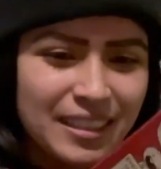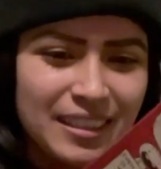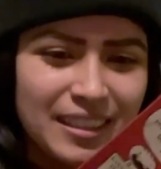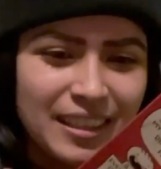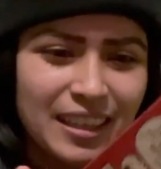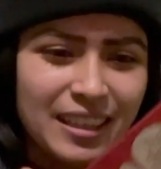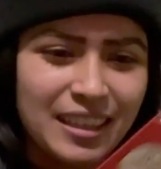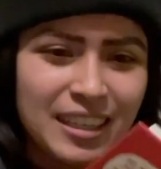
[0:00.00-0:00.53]

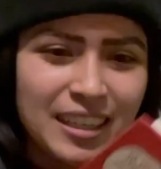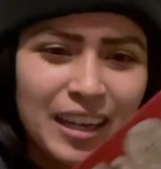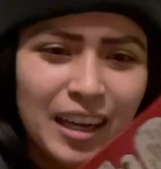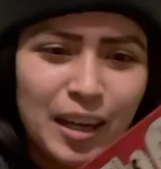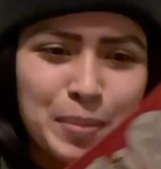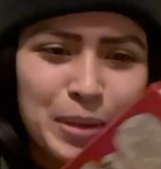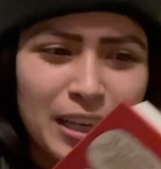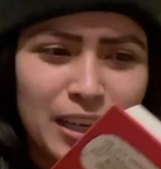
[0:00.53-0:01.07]
like
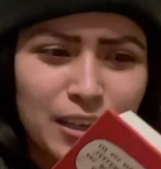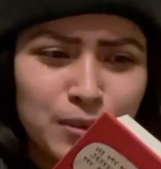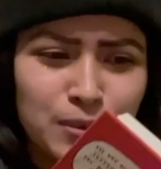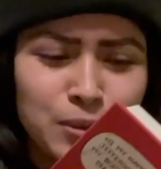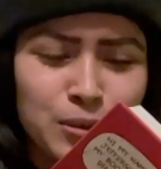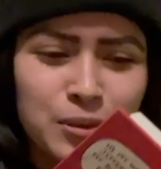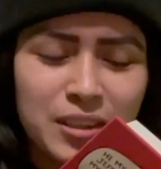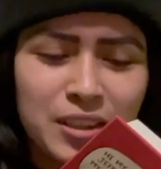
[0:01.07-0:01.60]
I'm an
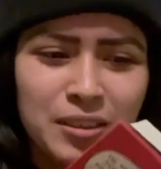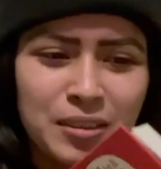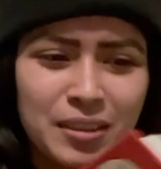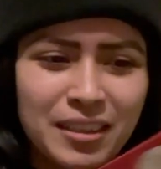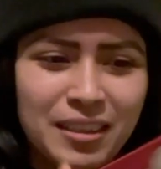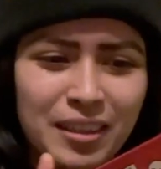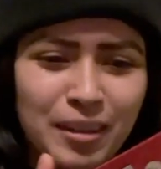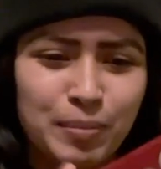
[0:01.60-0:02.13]
adult.
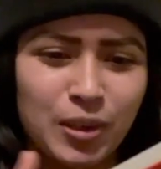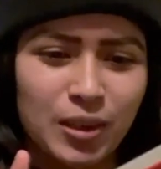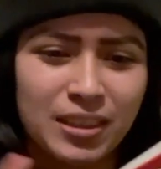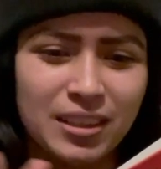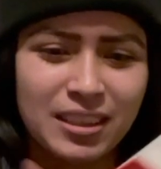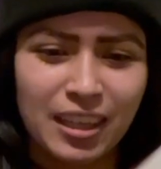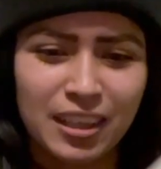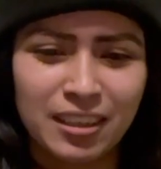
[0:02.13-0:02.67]
I'm
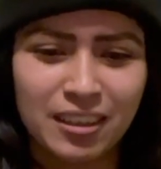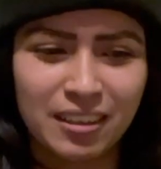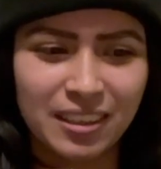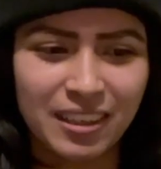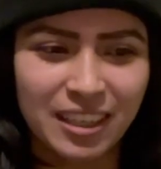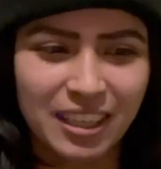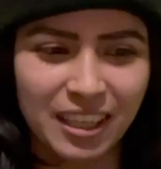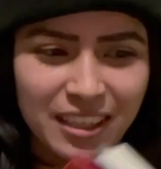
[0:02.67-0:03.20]
not
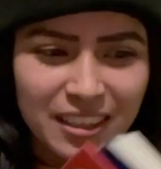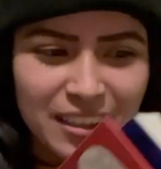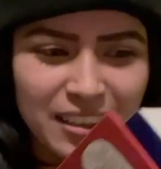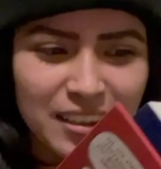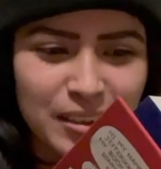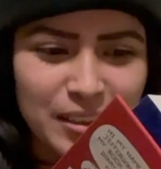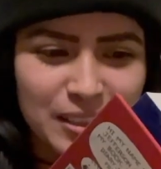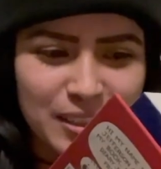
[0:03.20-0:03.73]
technically a
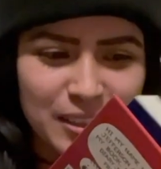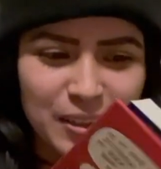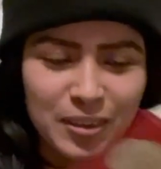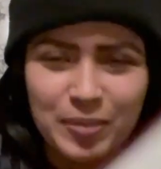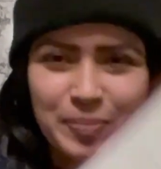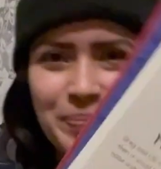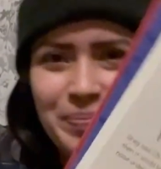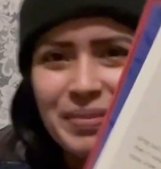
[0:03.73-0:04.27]
kid.
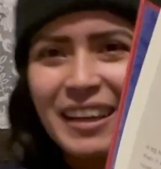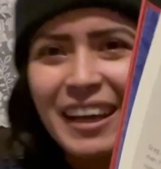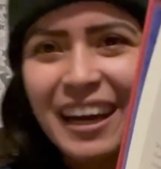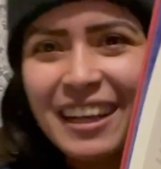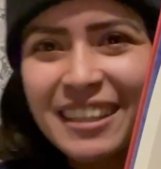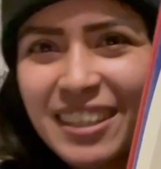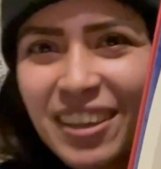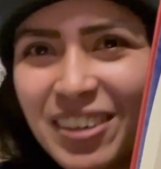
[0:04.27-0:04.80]
So
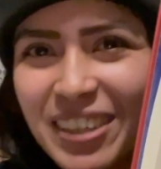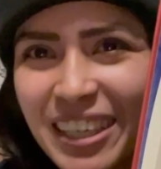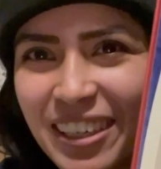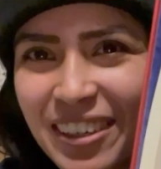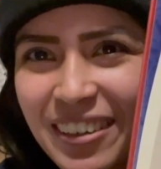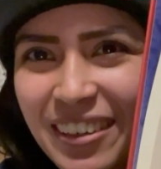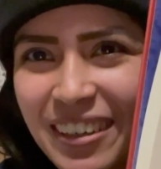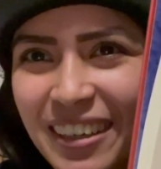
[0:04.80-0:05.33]
yeah, it's so
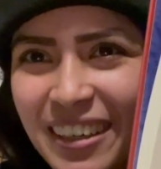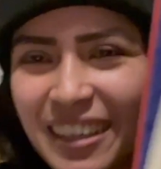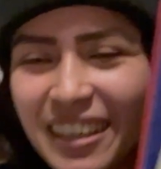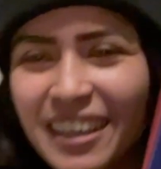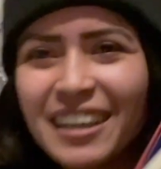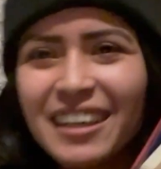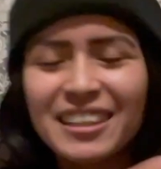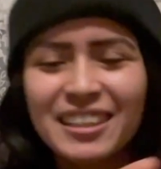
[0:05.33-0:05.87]
cute.
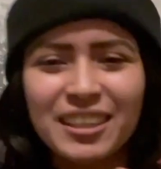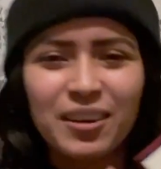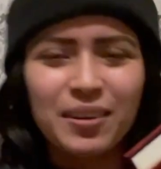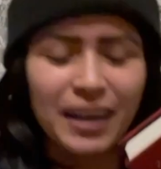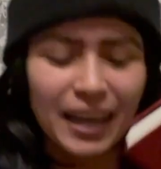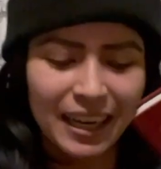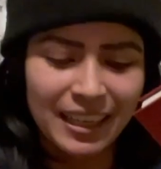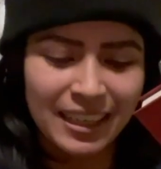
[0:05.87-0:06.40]
So
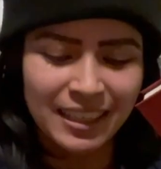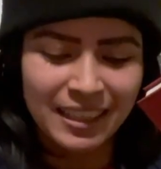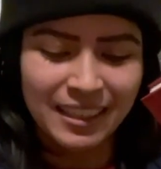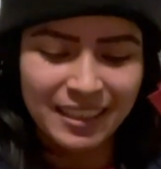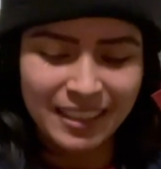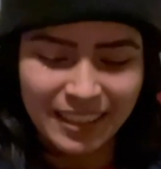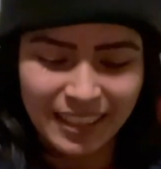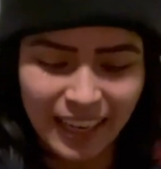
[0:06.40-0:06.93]

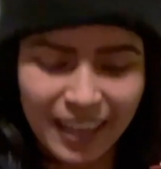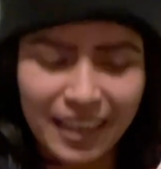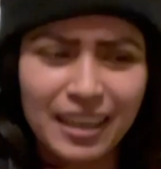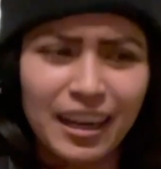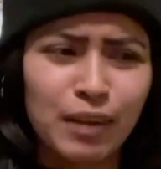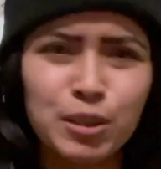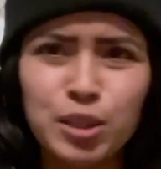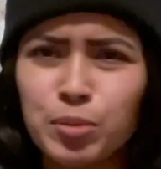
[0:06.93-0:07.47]
I
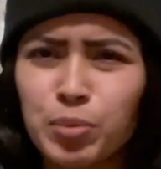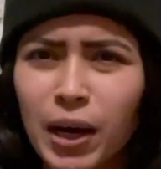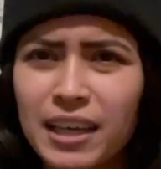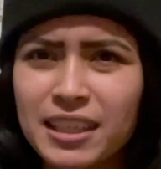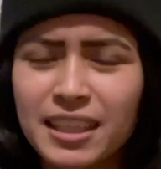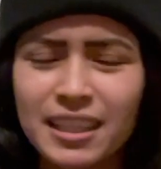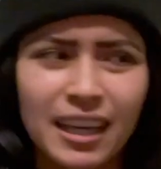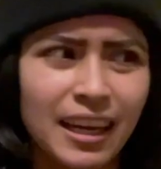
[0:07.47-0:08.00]
was
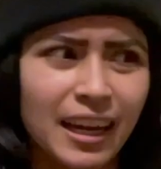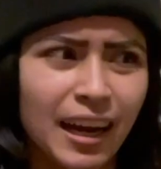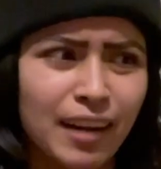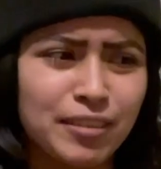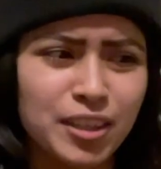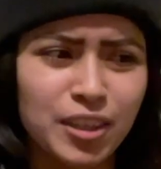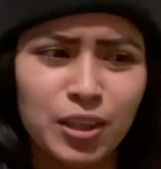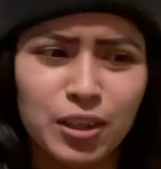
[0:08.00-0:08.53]
surprised because I
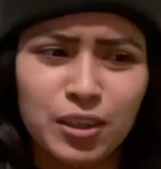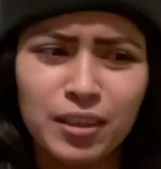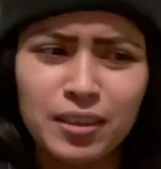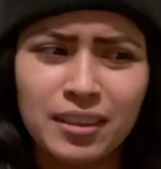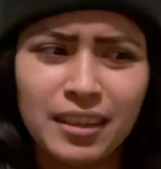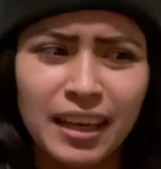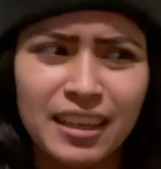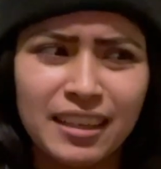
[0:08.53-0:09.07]
haven't heard
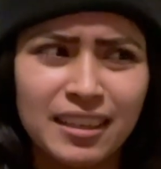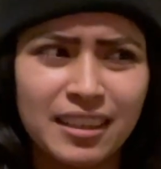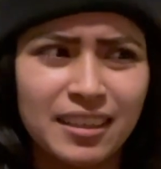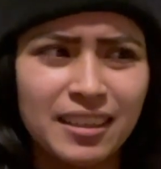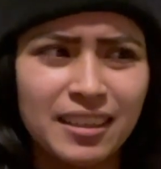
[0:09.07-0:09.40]
like